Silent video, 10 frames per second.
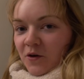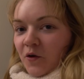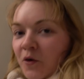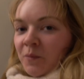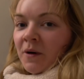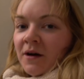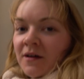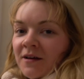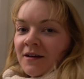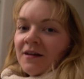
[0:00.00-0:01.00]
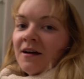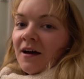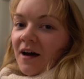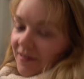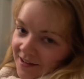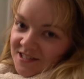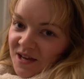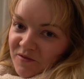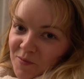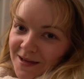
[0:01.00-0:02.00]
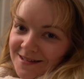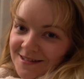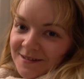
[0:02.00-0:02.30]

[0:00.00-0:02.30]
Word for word: home. I think it's time for bed.